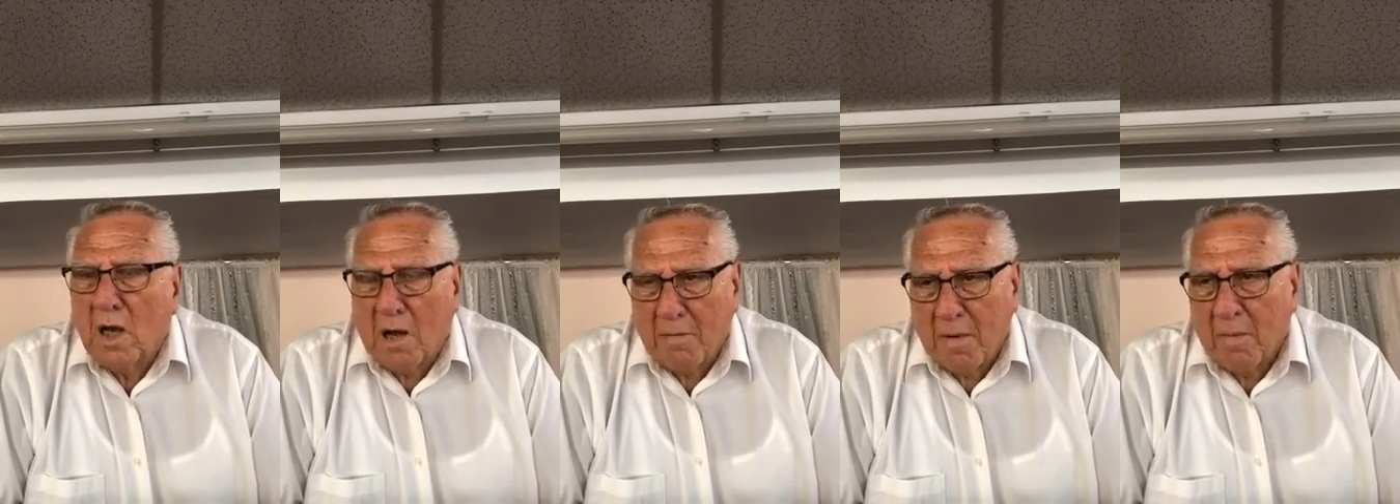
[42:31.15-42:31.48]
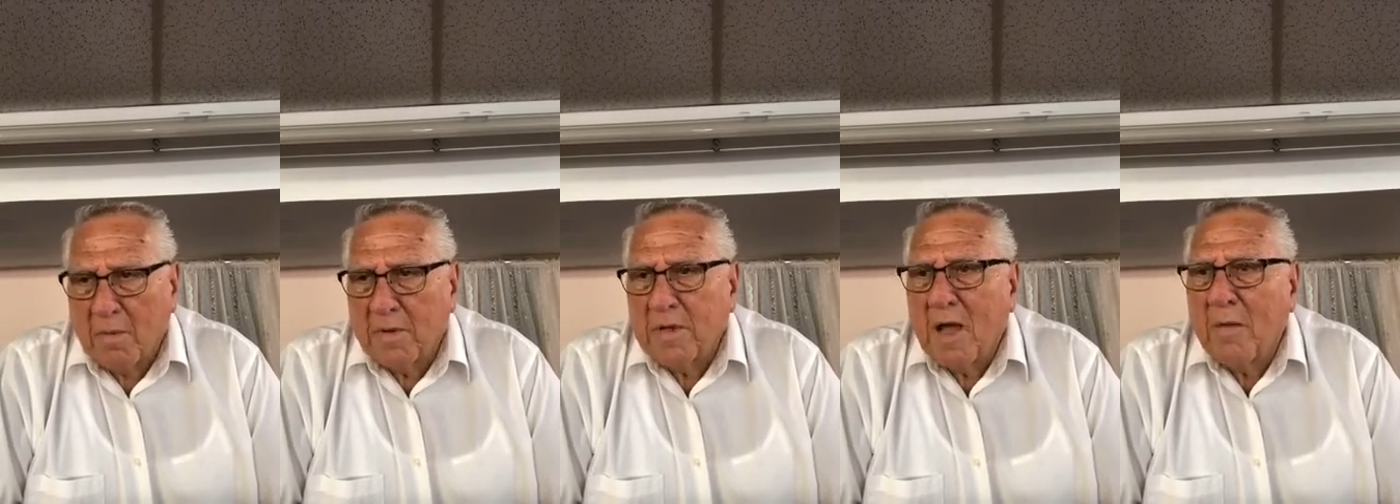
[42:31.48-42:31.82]
I
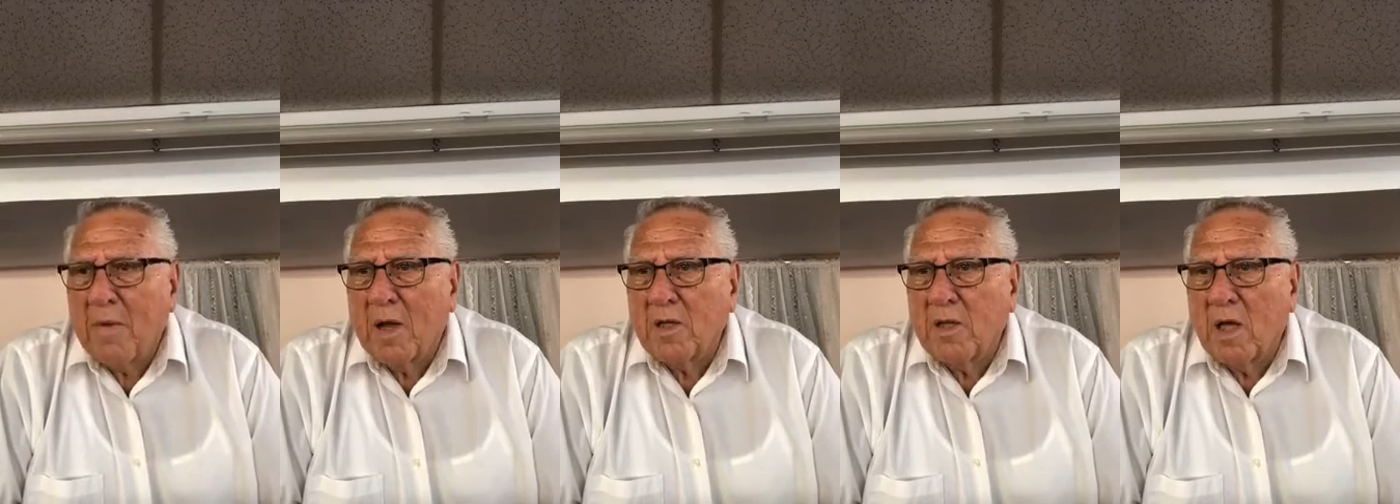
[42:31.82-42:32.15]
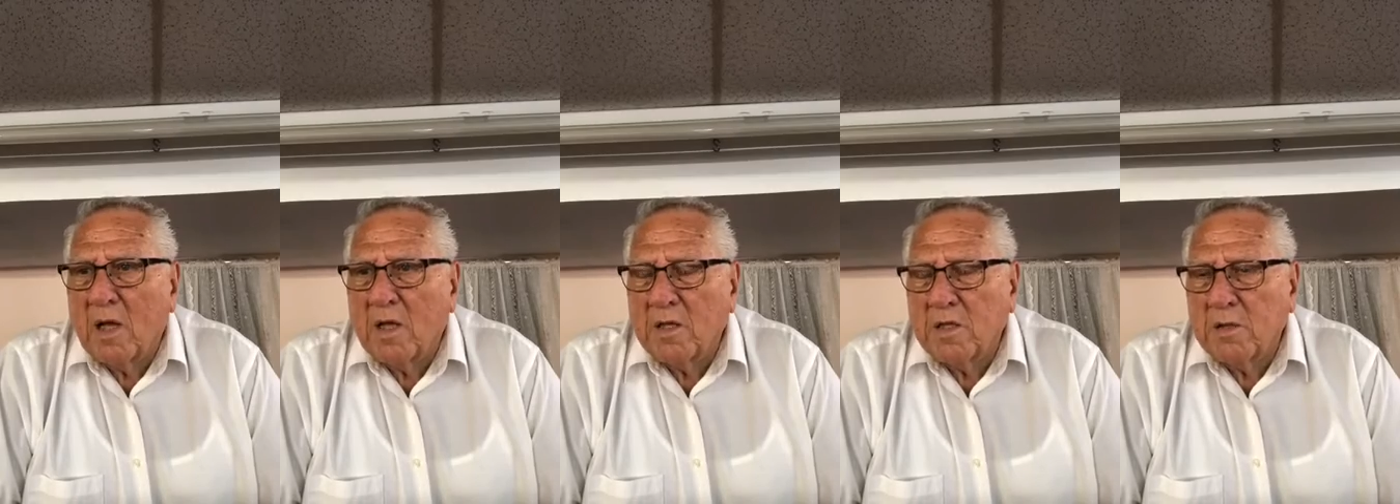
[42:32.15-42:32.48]
remember the time I
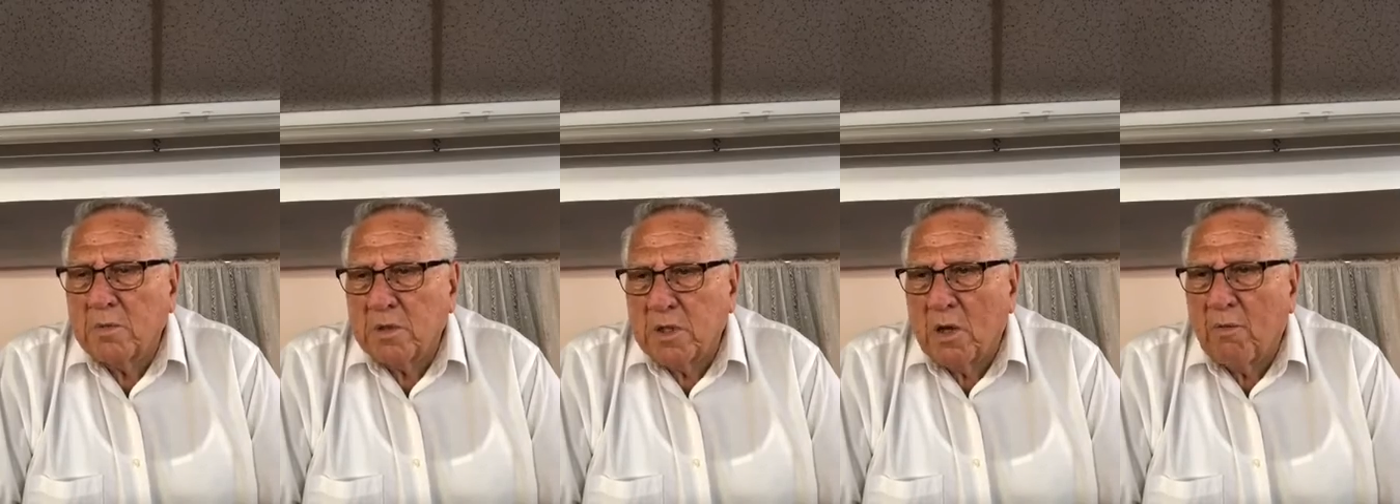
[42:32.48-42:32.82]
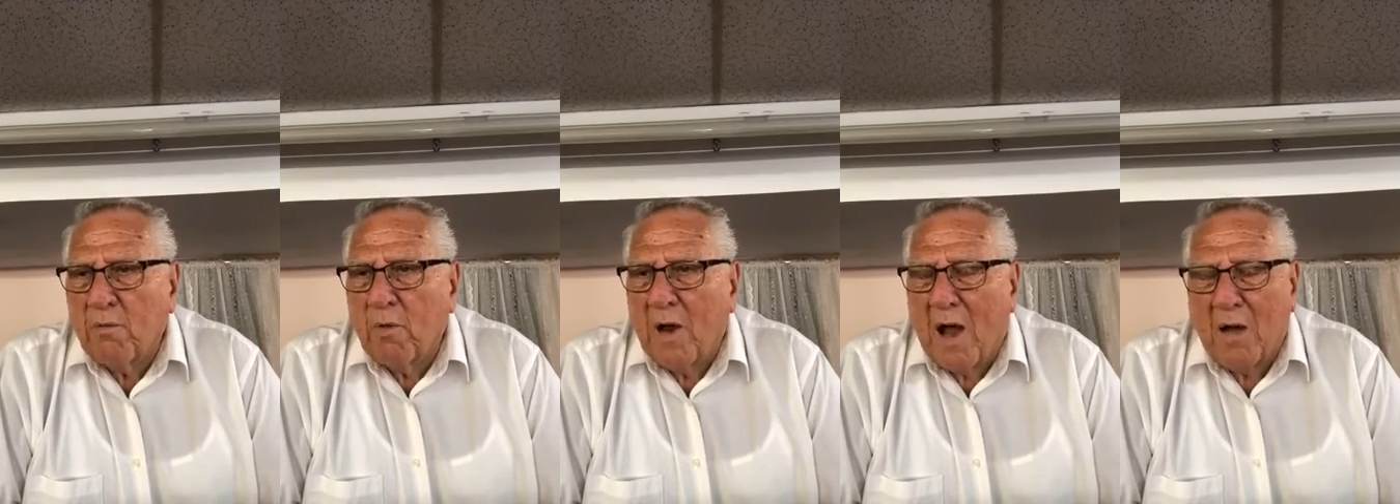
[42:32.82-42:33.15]
tell it, some
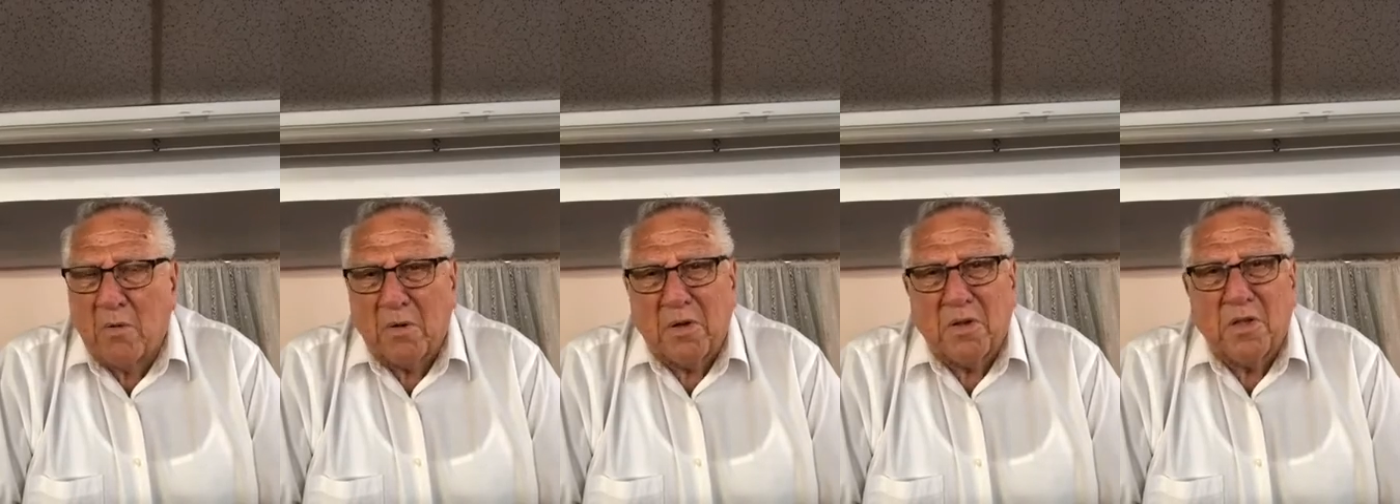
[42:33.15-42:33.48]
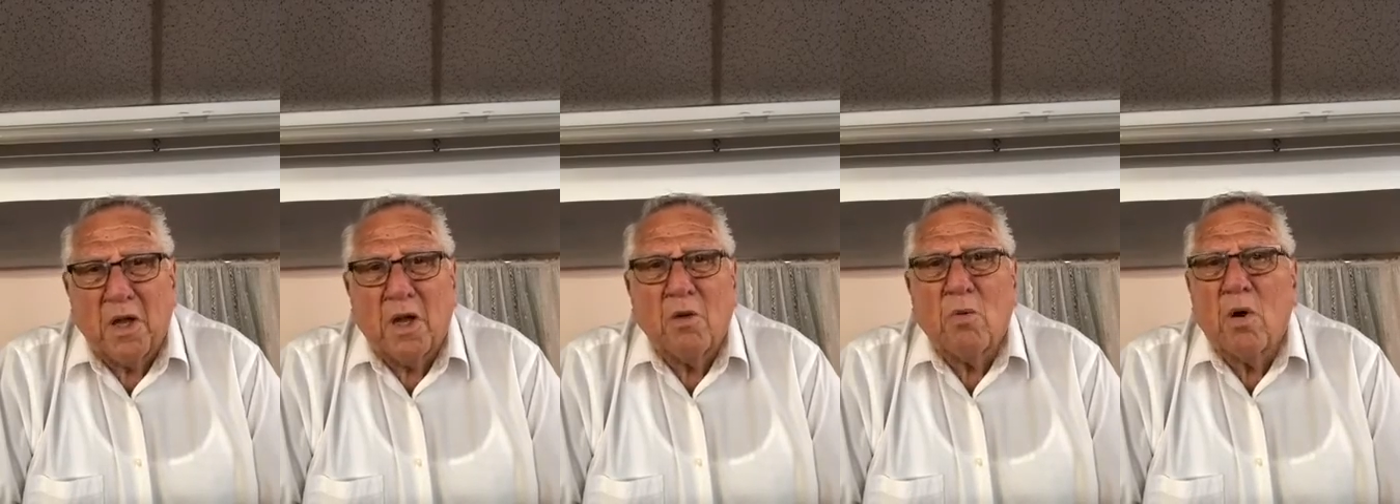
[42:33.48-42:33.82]
stuff went, I won't even
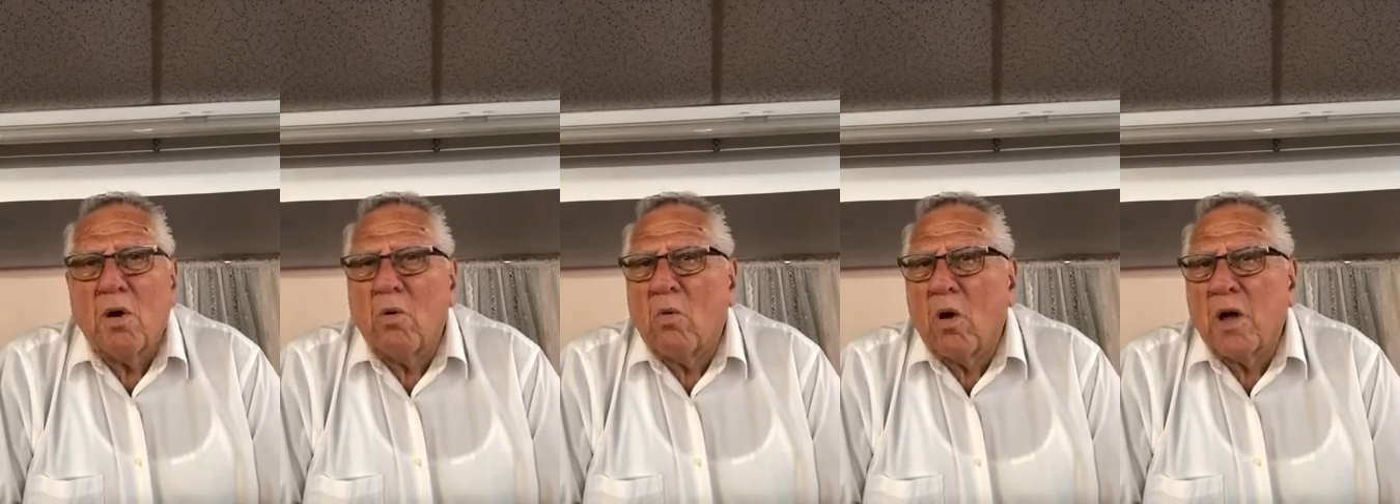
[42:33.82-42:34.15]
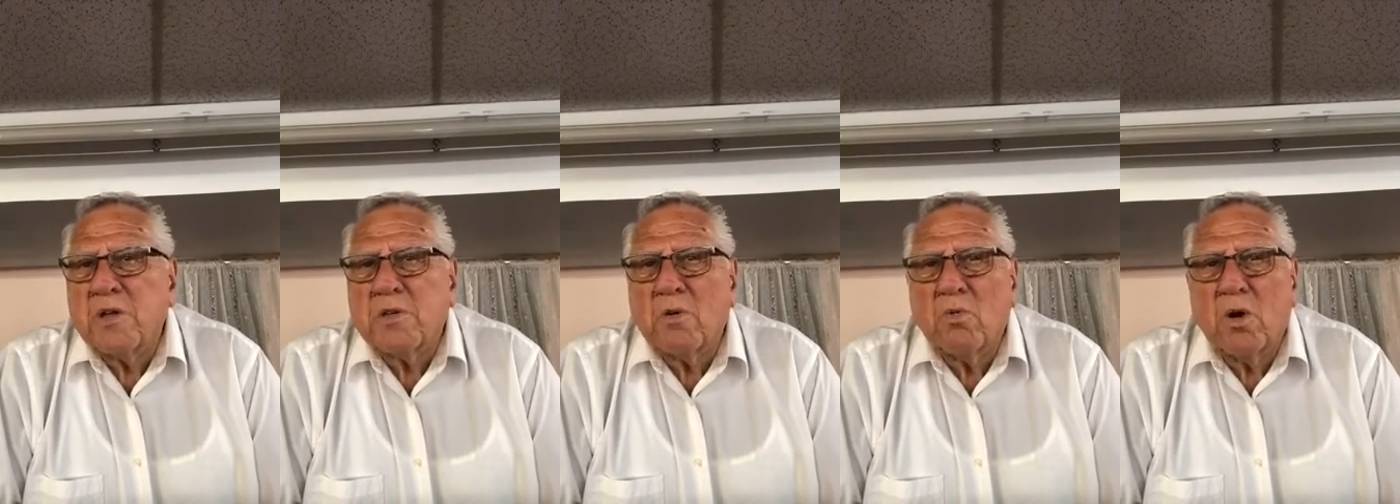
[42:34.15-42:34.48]
tell you what it
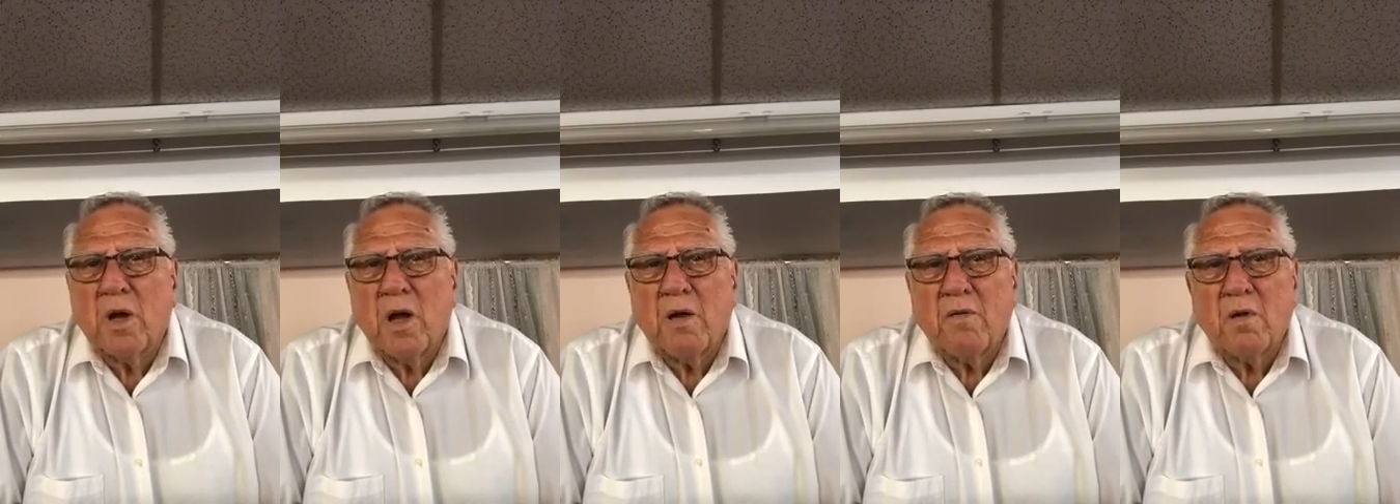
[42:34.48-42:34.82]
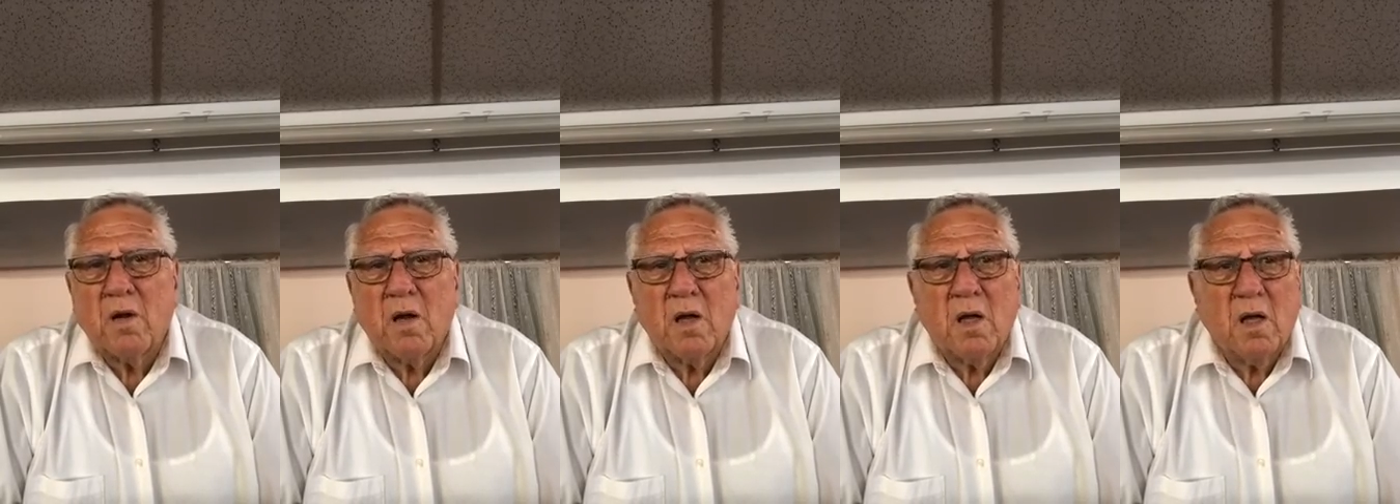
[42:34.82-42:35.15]
was or
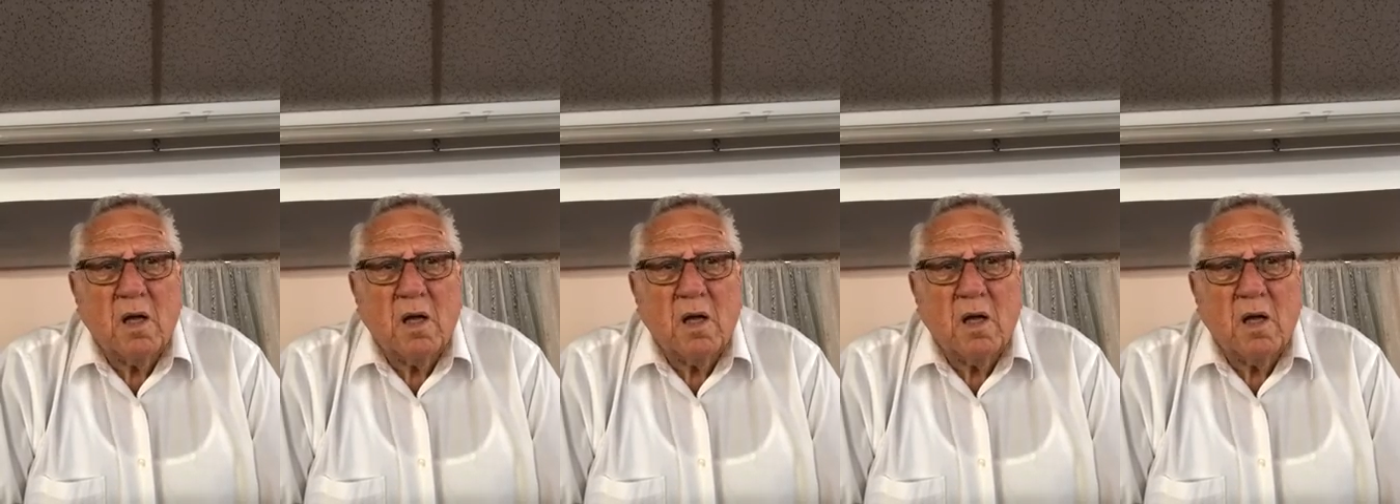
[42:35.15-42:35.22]
whatever.